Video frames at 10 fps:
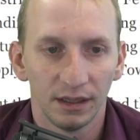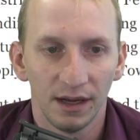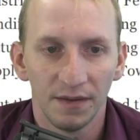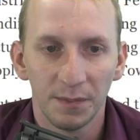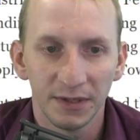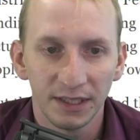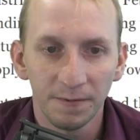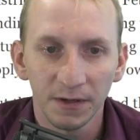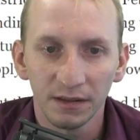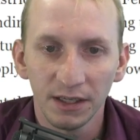The
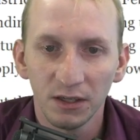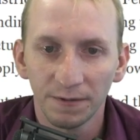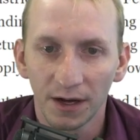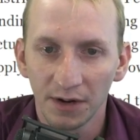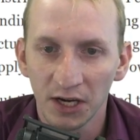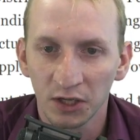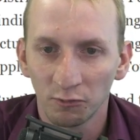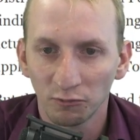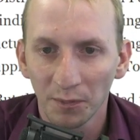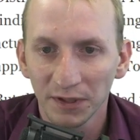Pacific Legal Foundation,
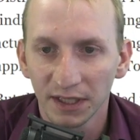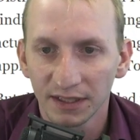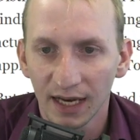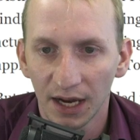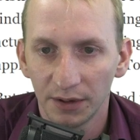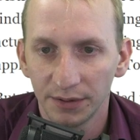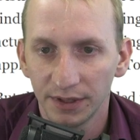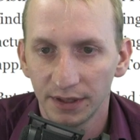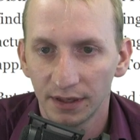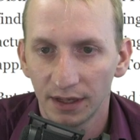which represents
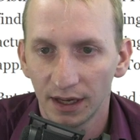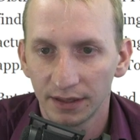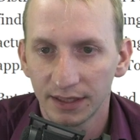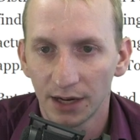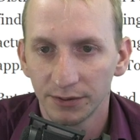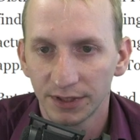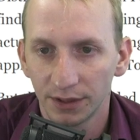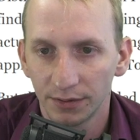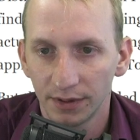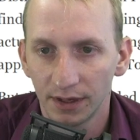
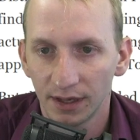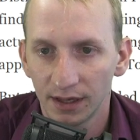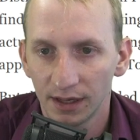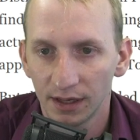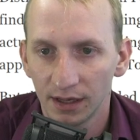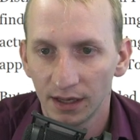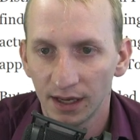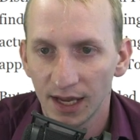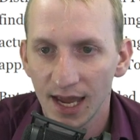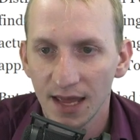Townstone,
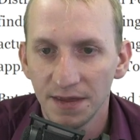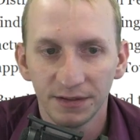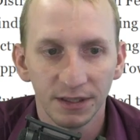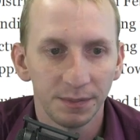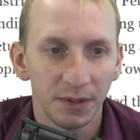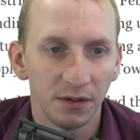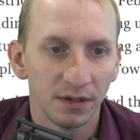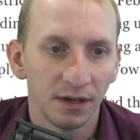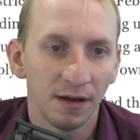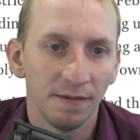in this dispute,
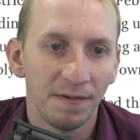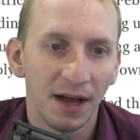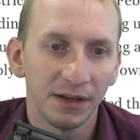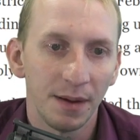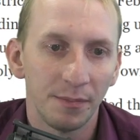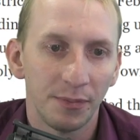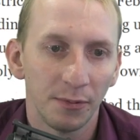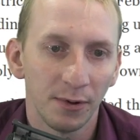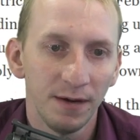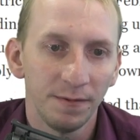filed a
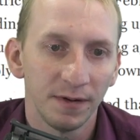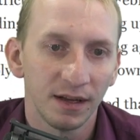brief